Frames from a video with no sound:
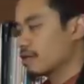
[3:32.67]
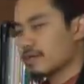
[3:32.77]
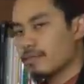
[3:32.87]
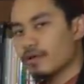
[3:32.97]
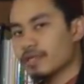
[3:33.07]

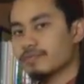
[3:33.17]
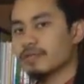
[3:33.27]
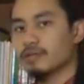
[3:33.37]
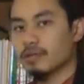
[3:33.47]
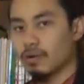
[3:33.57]
someone as
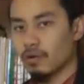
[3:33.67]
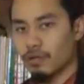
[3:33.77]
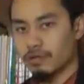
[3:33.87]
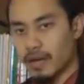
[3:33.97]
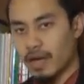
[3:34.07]
being
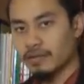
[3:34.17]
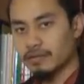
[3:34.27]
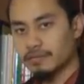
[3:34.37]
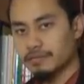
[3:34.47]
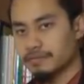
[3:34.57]
Ghadban,